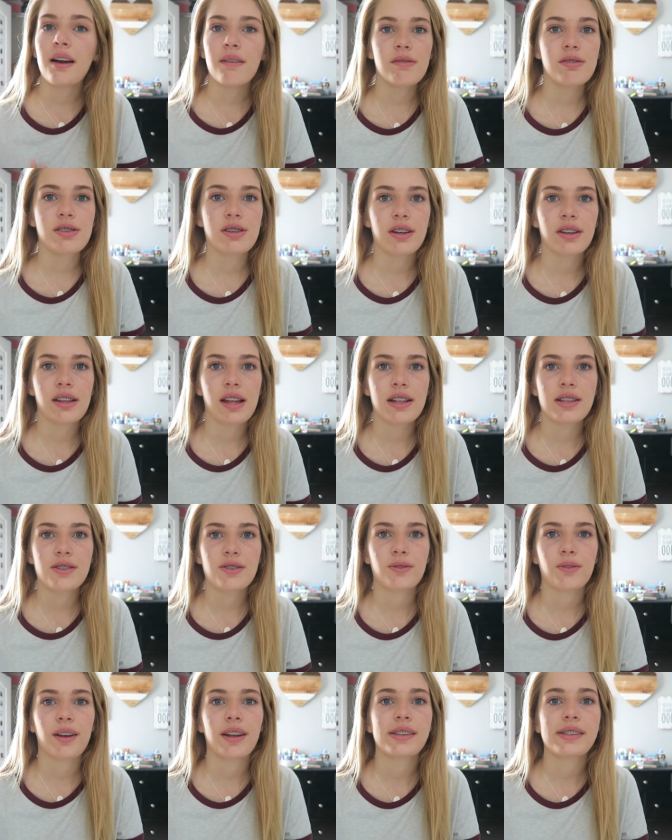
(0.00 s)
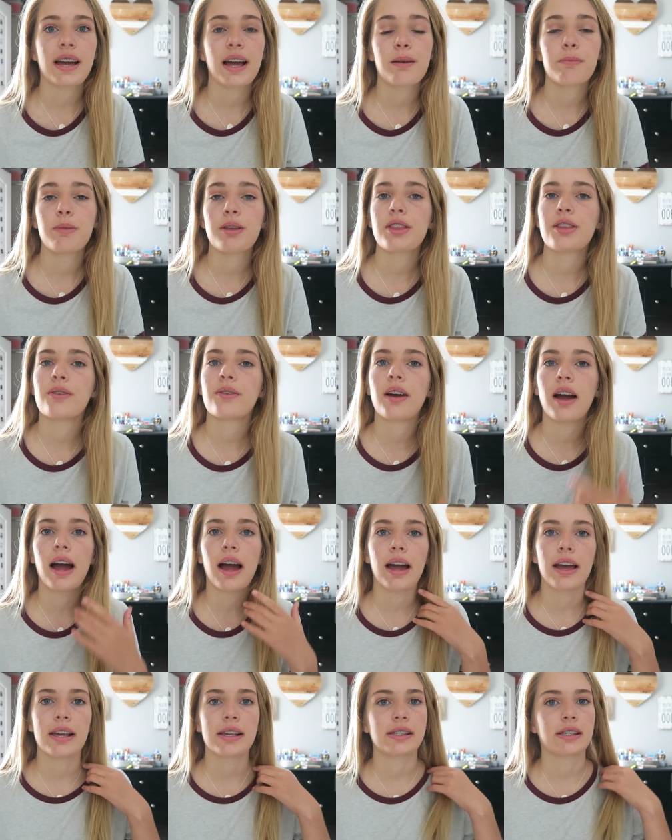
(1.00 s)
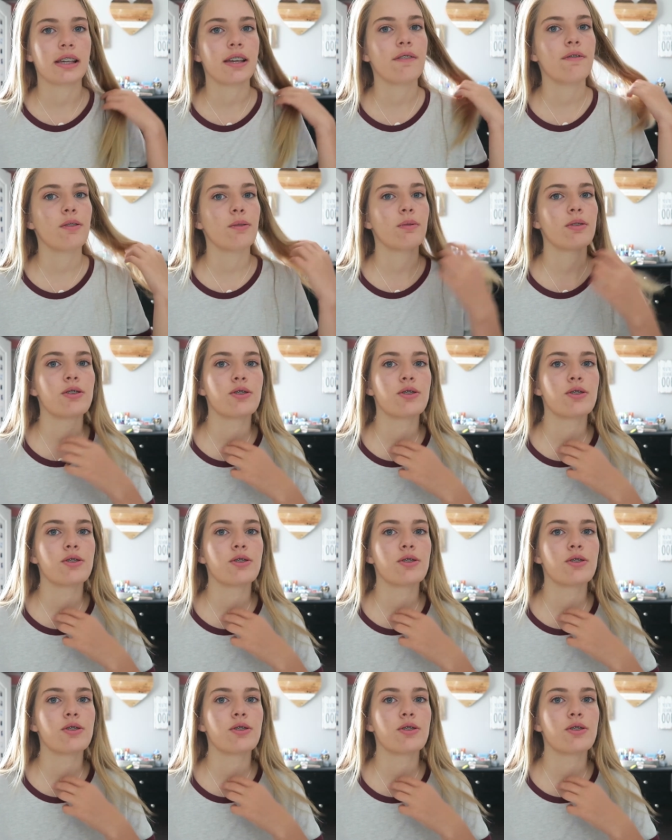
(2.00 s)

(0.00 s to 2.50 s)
i would share that story time with you guys if you